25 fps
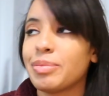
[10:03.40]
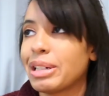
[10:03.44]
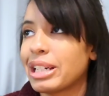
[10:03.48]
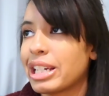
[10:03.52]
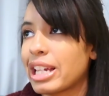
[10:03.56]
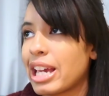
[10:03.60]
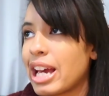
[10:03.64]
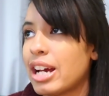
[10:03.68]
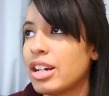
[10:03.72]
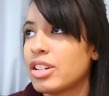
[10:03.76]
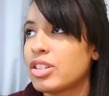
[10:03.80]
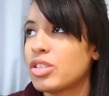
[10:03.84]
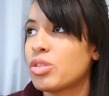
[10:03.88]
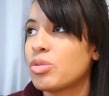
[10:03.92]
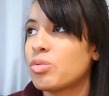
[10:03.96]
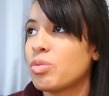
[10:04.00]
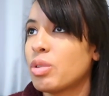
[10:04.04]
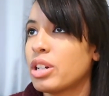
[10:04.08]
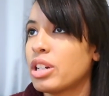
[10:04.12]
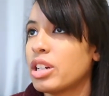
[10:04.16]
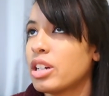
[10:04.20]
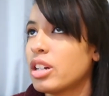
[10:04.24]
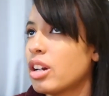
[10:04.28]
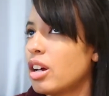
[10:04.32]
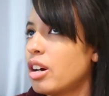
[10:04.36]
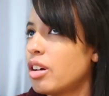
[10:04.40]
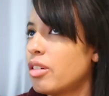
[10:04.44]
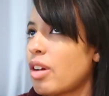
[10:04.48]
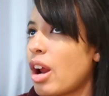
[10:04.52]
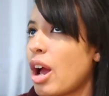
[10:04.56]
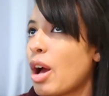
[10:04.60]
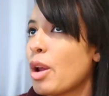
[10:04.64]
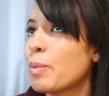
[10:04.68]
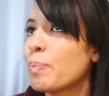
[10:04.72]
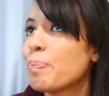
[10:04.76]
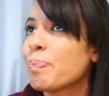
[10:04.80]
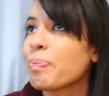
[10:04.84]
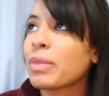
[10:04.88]
my cat just running
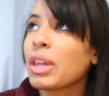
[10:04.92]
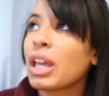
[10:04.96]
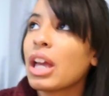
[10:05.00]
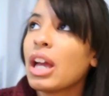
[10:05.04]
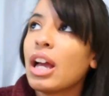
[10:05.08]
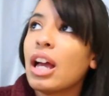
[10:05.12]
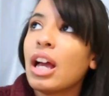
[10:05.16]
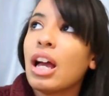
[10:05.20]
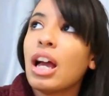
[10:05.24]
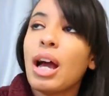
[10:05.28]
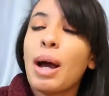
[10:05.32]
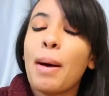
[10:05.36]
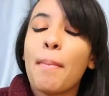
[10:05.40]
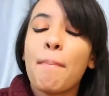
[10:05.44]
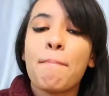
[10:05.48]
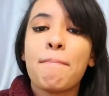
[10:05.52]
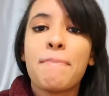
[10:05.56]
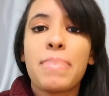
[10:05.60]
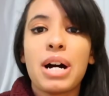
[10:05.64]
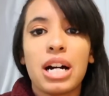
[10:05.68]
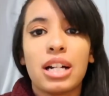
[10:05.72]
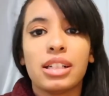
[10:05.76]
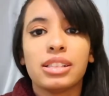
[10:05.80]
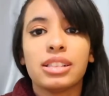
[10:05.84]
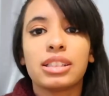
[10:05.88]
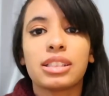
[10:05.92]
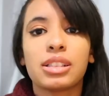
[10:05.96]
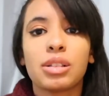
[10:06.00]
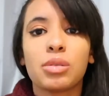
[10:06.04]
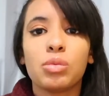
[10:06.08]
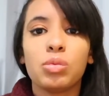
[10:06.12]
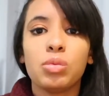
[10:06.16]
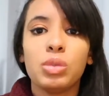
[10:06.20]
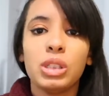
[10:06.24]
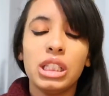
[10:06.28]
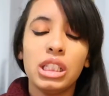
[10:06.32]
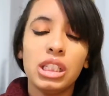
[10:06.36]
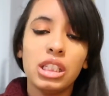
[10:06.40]
around but
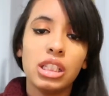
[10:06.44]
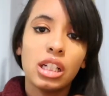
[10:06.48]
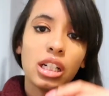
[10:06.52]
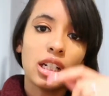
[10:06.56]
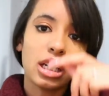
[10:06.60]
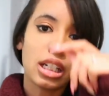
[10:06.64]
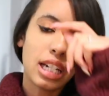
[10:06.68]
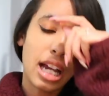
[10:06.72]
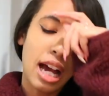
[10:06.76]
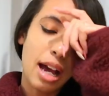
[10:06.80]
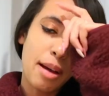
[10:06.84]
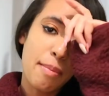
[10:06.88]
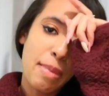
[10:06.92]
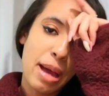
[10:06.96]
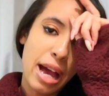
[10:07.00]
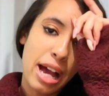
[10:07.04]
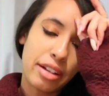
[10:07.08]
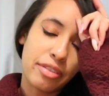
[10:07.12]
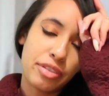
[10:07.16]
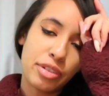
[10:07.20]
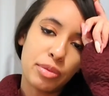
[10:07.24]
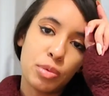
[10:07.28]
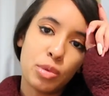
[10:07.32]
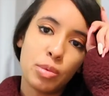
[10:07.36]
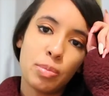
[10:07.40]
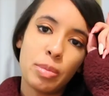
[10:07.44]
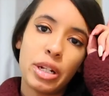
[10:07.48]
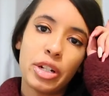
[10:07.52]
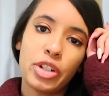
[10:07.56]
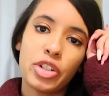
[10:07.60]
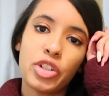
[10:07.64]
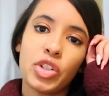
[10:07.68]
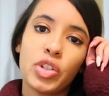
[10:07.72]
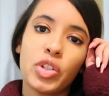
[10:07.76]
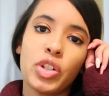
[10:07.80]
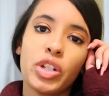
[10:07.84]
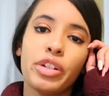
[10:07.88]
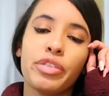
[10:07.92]
we got back from Newbury
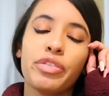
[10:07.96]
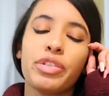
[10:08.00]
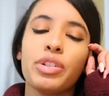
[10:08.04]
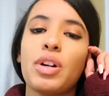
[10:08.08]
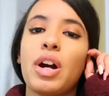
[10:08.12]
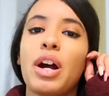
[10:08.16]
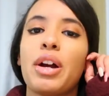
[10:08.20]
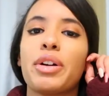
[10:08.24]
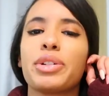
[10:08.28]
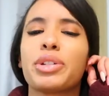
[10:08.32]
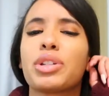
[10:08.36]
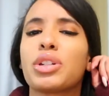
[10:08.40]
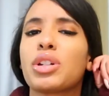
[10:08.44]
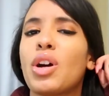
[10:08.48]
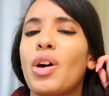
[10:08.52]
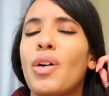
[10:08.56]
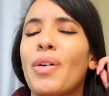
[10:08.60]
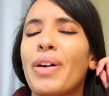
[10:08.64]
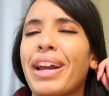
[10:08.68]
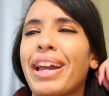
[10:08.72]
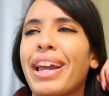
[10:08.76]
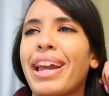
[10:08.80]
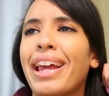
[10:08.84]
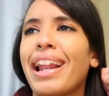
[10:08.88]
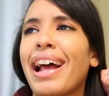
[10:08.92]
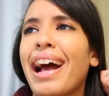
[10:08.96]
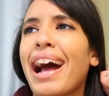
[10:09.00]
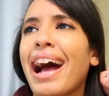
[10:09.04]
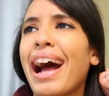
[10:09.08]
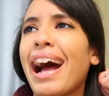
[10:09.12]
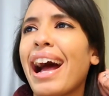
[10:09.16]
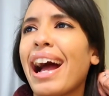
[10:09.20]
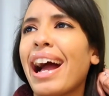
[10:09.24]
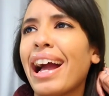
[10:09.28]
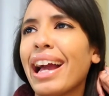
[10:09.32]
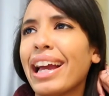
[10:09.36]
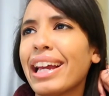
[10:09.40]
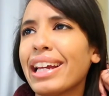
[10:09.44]
Street a few hours ago and
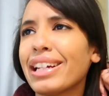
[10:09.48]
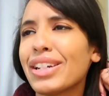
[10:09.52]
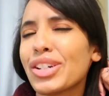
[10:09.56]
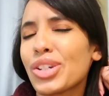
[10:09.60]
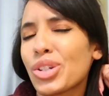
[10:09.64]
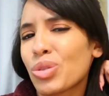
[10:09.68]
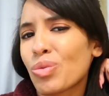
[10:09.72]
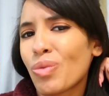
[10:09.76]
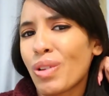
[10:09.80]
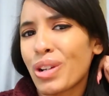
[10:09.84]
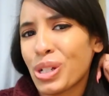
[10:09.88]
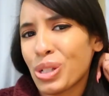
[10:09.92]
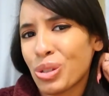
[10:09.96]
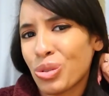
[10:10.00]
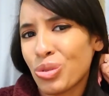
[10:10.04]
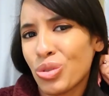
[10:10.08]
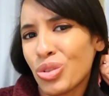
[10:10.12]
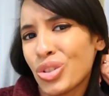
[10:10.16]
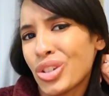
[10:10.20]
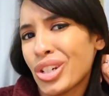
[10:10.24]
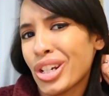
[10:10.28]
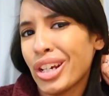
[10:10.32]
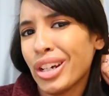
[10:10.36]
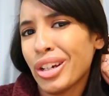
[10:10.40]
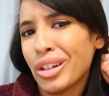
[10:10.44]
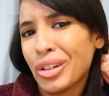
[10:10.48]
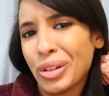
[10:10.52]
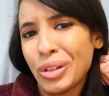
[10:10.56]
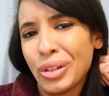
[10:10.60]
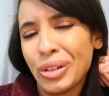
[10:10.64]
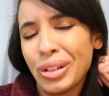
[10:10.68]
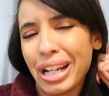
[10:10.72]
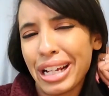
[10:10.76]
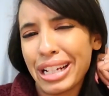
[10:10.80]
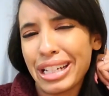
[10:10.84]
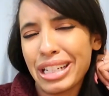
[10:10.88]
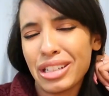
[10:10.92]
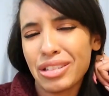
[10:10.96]
I just wanted to chill.
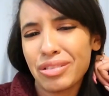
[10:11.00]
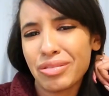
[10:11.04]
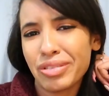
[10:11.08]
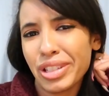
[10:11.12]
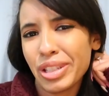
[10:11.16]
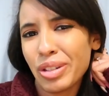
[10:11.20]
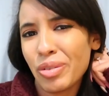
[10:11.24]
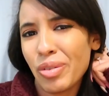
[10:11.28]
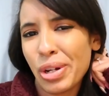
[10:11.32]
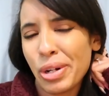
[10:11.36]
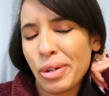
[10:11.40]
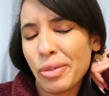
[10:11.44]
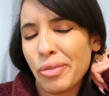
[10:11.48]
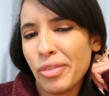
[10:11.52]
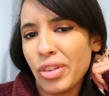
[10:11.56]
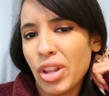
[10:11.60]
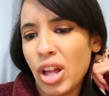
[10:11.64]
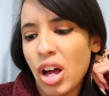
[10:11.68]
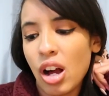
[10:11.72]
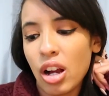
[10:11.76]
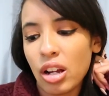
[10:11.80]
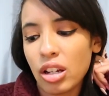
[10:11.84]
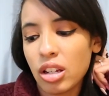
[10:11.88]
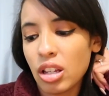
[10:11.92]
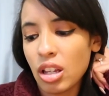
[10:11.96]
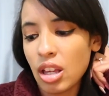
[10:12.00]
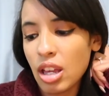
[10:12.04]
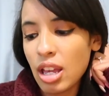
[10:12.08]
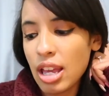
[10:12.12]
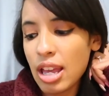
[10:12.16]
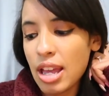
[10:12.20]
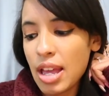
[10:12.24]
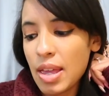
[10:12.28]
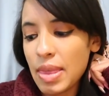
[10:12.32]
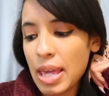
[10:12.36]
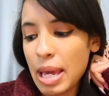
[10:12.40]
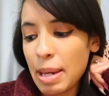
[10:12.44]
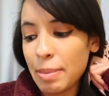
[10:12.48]
I didn't really want to vlog
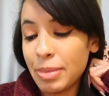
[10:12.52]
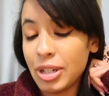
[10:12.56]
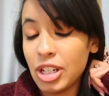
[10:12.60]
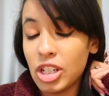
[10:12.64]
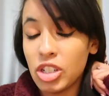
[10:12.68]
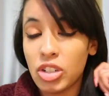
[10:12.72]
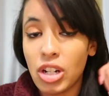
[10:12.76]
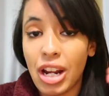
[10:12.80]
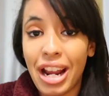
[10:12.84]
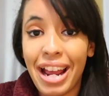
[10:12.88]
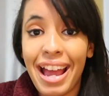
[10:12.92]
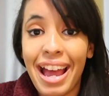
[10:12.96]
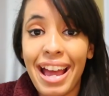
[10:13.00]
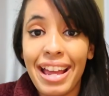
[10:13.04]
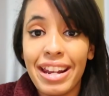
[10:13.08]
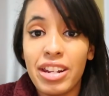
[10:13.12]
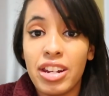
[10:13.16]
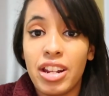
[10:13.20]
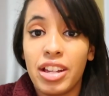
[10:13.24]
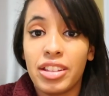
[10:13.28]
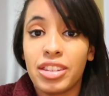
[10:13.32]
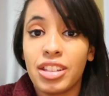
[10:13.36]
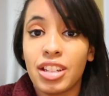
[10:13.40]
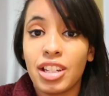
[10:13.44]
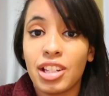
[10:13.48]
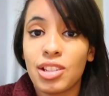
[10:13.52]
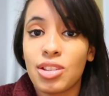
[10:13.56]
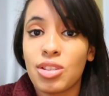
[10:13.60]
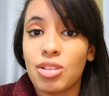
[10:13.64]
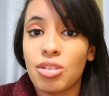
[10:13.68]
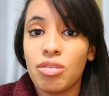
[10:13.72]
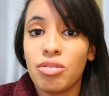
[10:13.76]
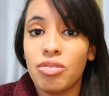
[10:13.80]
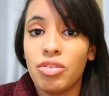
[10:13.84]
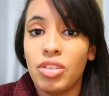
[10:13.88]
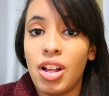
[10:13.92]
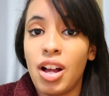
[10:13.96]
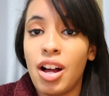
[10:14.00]
that much. I had nothing
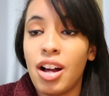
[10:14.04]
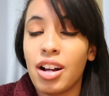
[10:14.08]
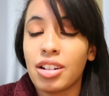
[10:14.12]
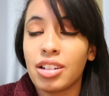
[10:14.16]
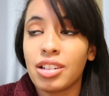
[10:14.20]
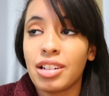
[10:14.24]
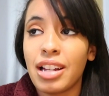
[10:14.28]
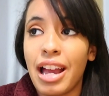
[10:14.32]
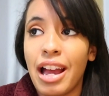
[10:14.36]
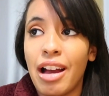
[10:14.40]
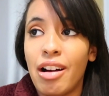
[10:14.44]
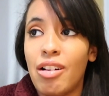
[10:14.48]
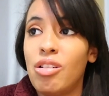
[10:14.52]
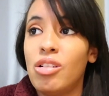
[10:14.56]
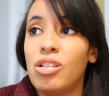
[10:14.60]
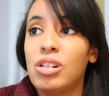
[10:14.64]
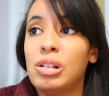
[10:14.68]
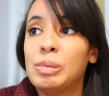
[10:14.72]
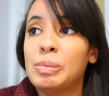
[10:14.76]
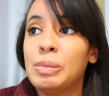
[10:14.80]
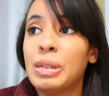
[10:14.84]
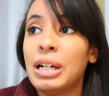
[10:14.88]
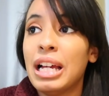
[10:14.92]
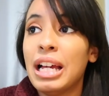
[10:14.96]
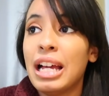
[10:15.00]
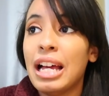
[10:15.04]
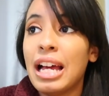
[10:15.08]
to vlog at home.